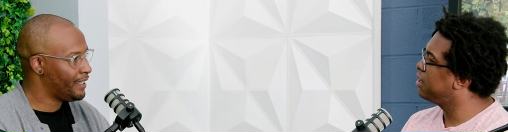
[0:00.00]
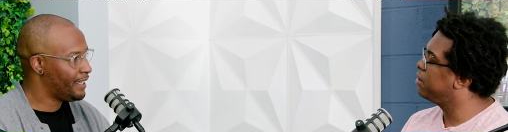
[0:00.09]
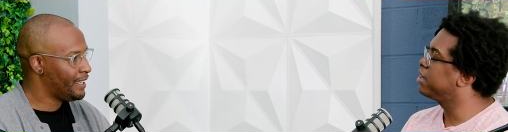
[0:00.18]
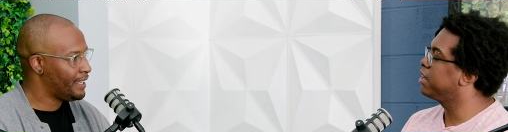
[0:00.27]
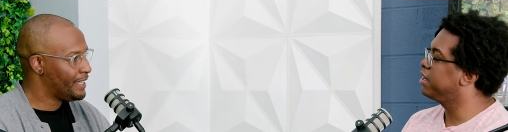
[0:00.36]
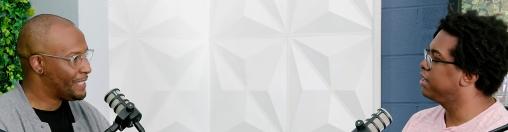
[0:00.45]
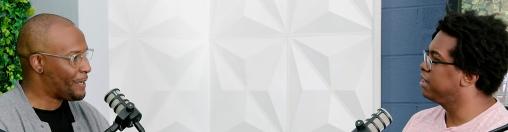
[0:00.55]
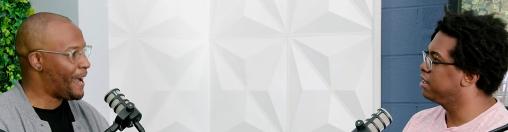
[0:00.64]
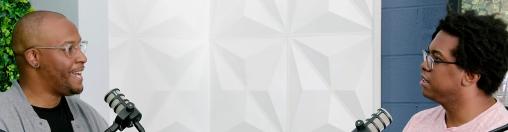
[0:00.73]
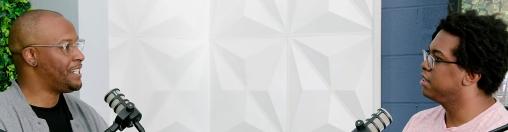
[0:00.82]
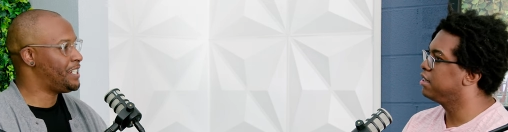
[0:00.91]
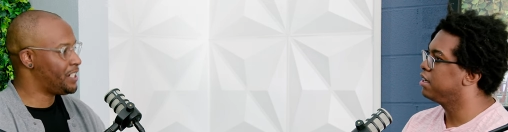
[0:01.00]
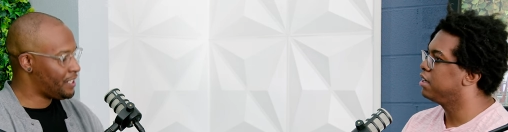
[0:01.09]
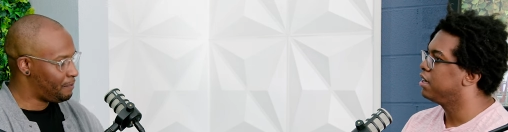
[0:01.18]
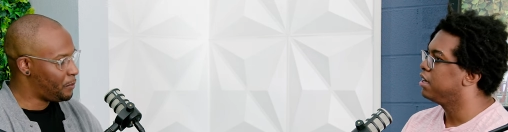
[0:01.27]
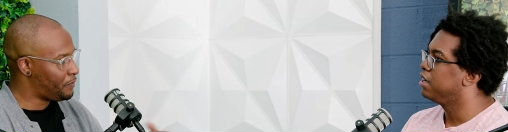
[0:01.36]
Speaker 1: Okay. So I had
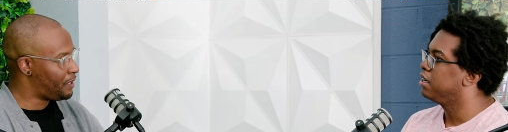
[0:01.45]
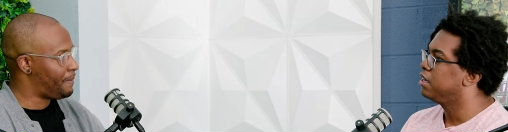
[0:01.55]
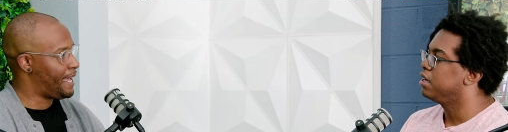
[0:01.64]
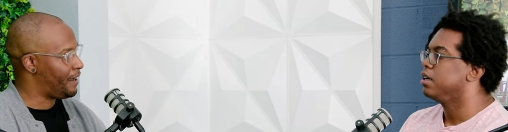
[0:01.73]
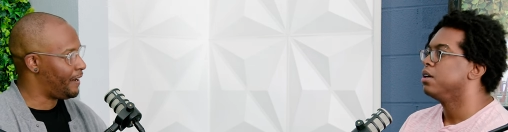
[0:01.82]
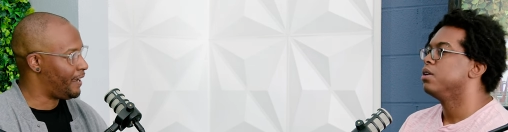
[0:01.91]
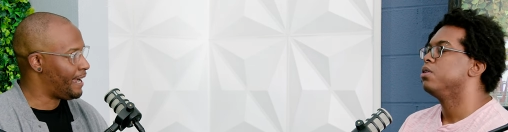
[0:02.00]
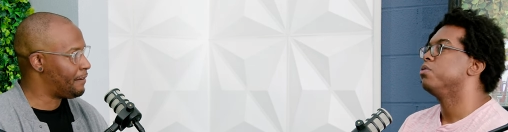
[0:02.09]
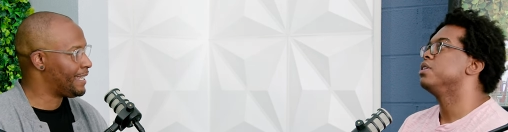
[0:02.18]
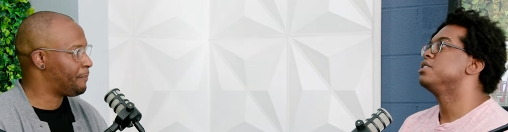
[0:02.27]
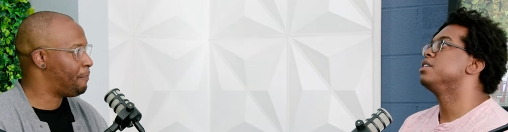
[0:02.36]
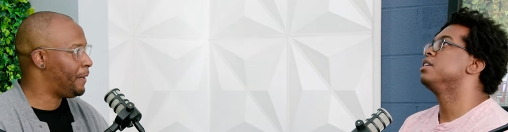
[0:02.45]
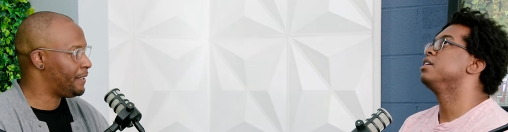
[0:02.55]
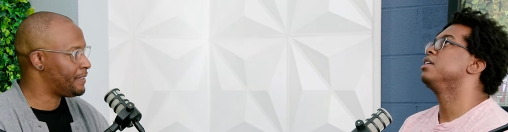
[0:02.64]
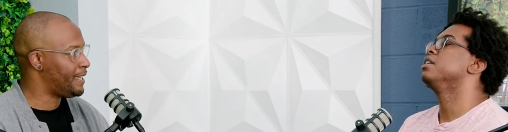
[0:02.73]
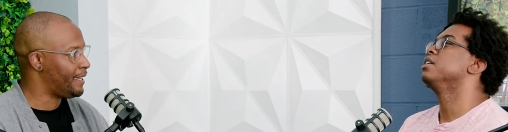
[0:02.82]
just moved to the Bay Area. I was That's like it.
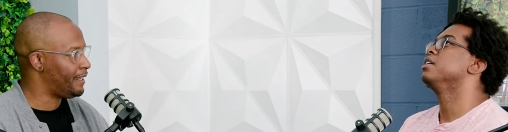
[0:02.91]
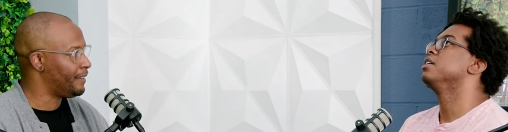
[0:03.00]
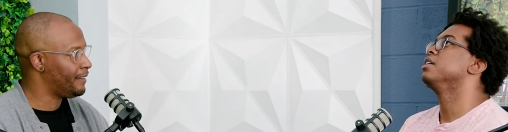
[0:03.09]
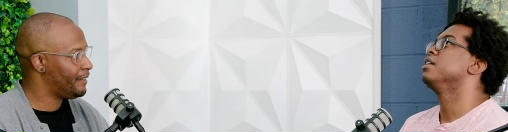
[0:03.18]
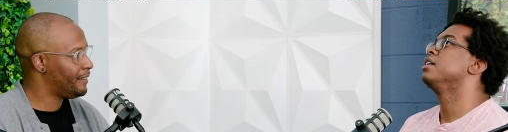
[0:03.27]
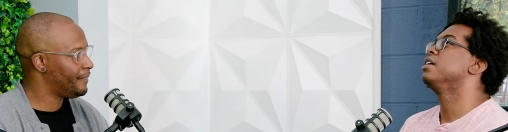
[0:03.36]
months in.